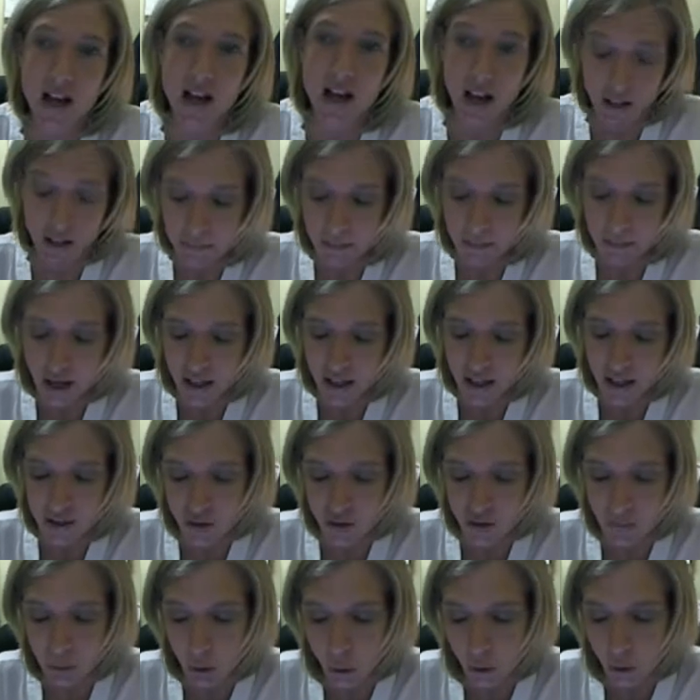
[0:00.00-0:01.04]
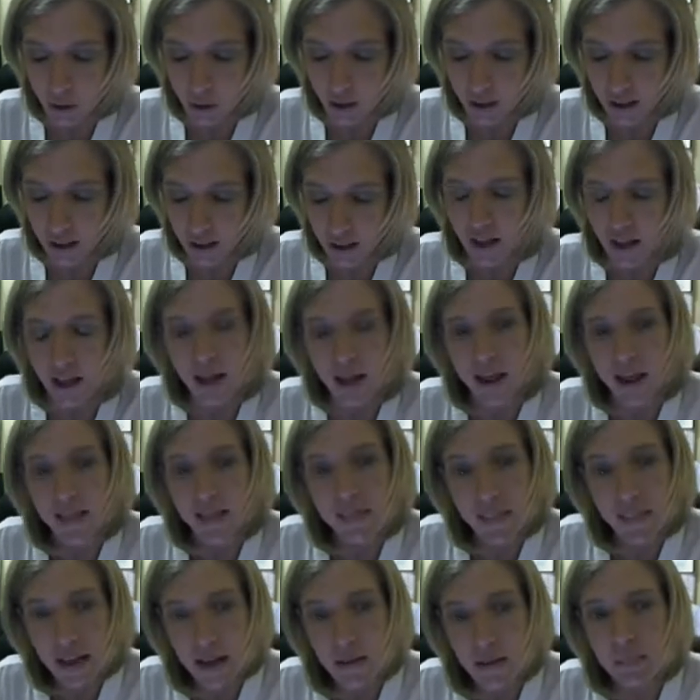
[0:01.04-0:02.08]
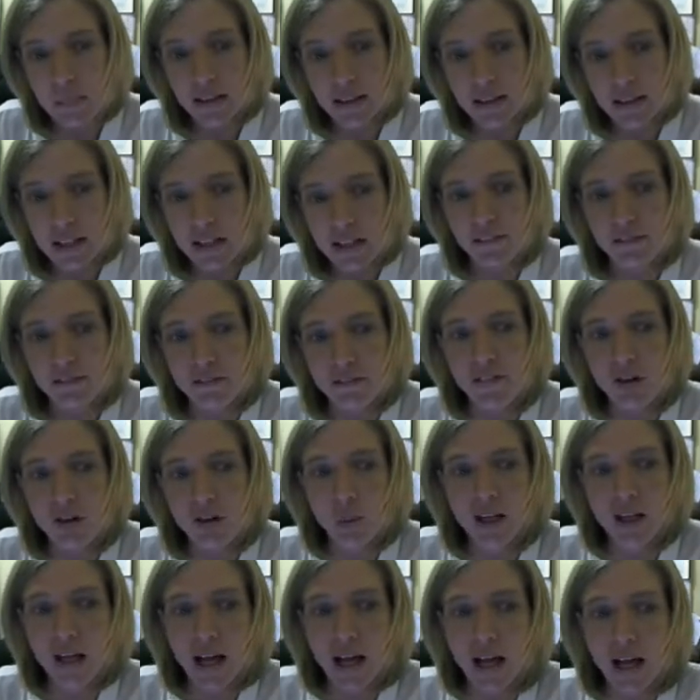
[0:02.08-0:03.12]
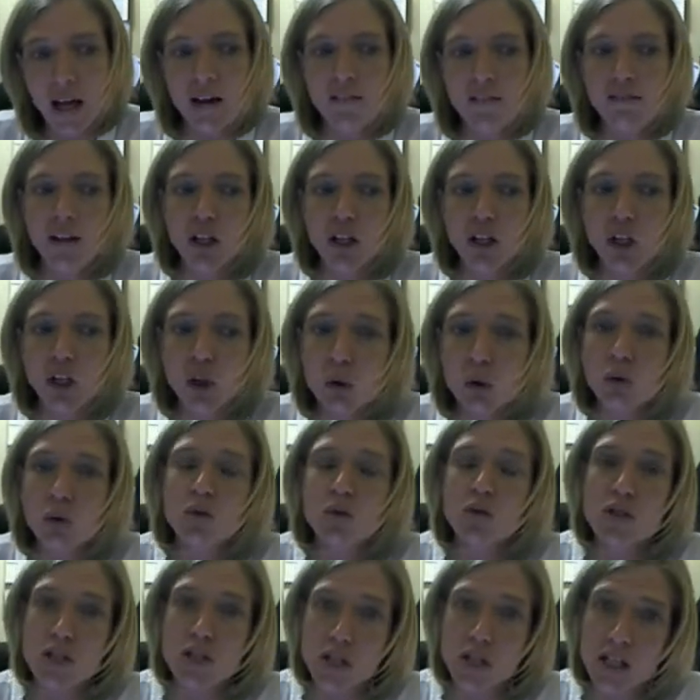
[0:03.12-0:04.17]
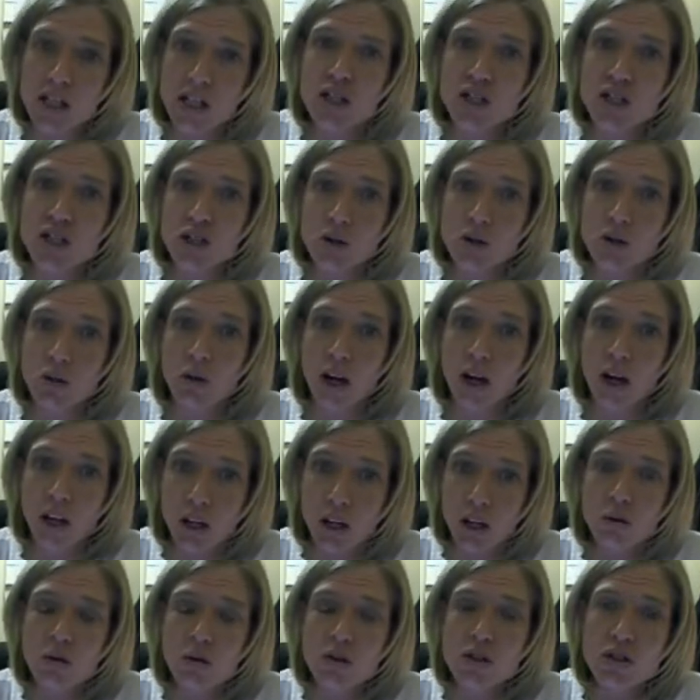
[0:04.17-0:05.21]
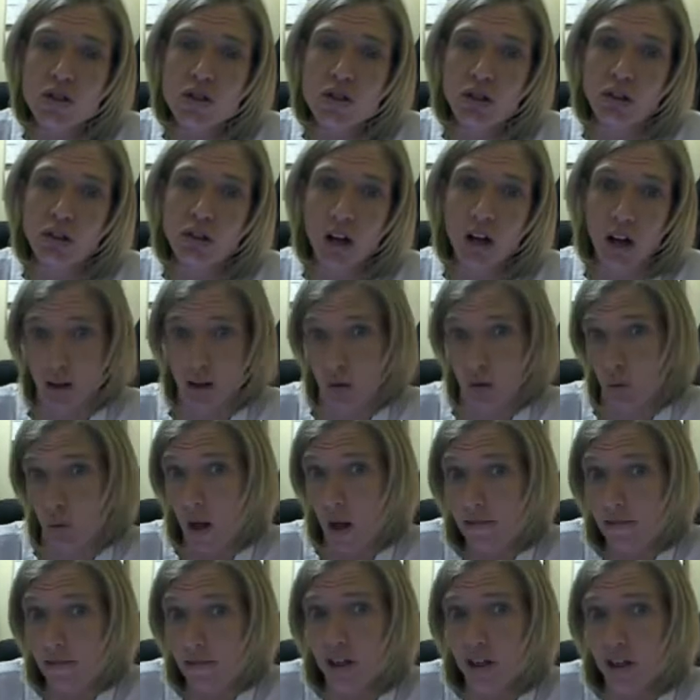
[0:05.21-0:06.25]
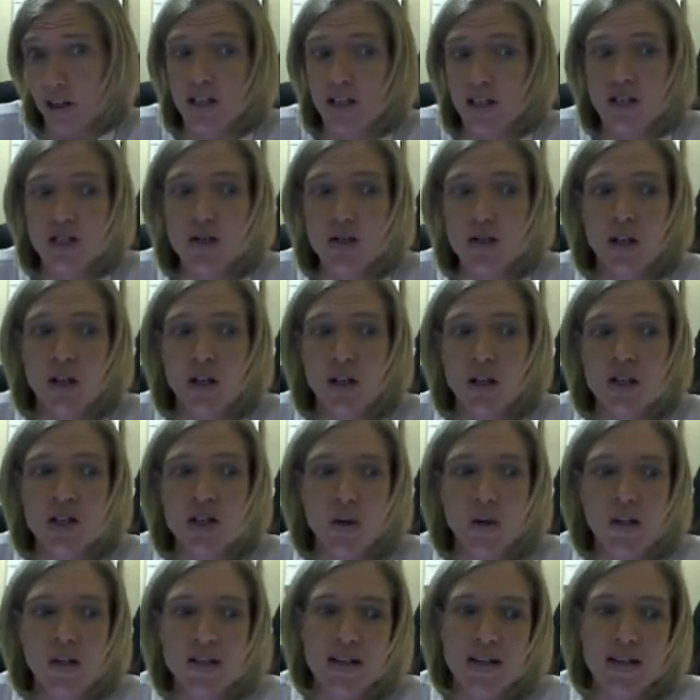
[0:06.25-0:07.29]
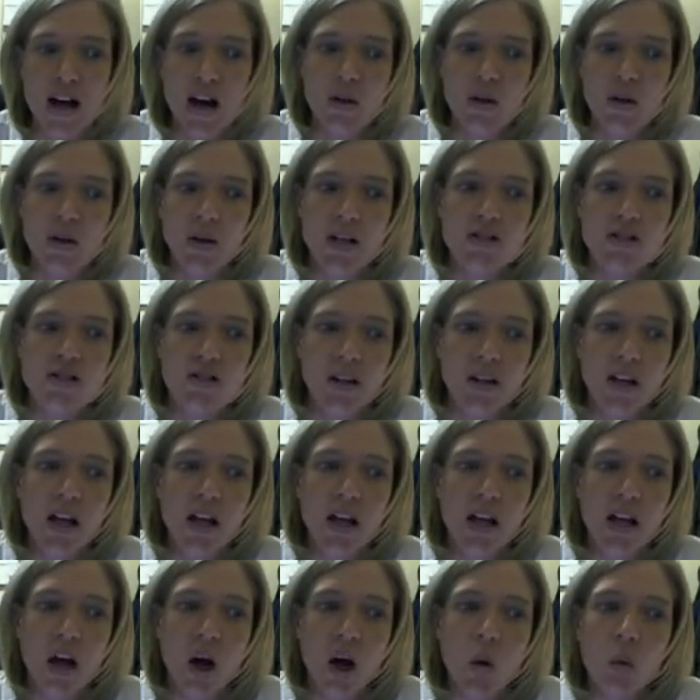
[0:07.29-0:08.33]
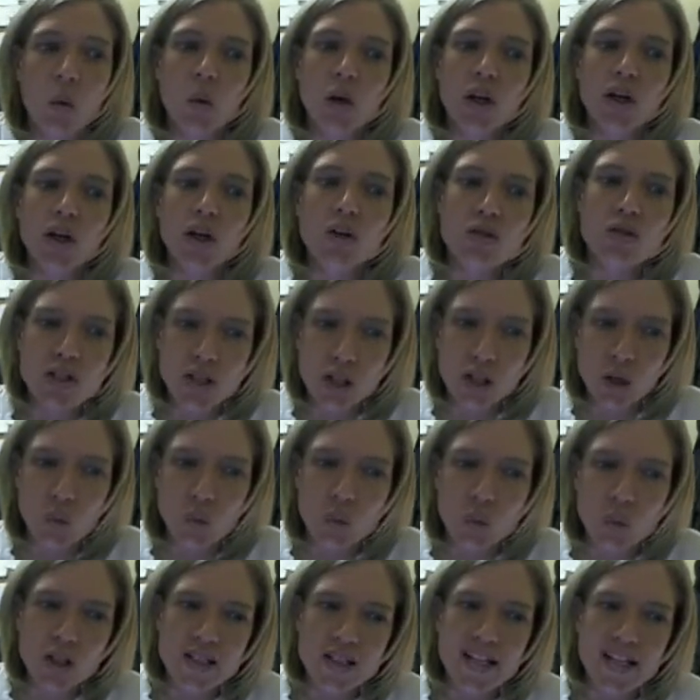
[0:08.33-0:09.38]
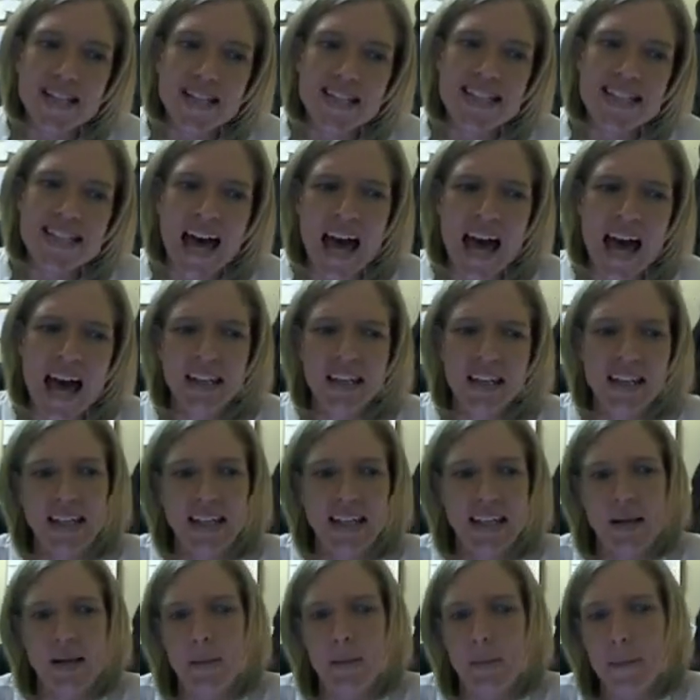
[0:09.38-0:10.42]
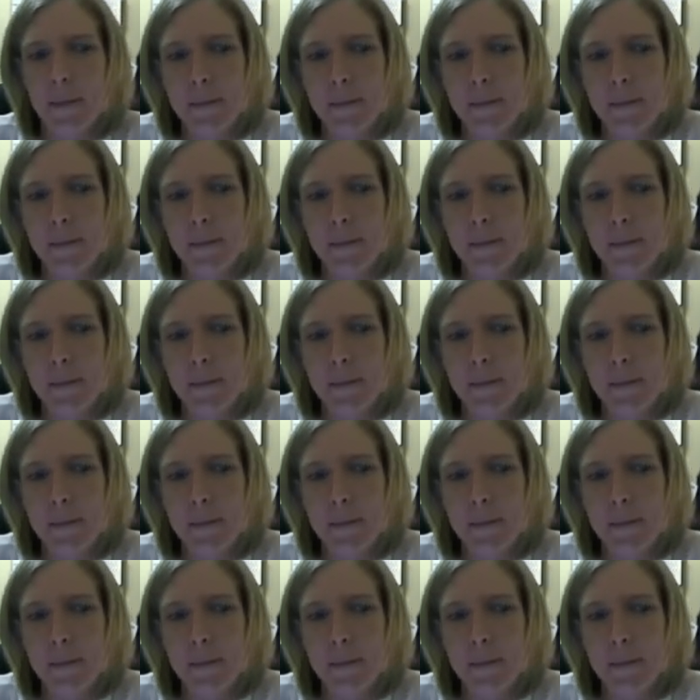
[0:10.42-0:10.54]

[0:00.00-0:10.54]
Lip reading: unbiased reporting, they believe that we have a huge issue, a huge welfare issue in our sow industry. We're using words like sadly,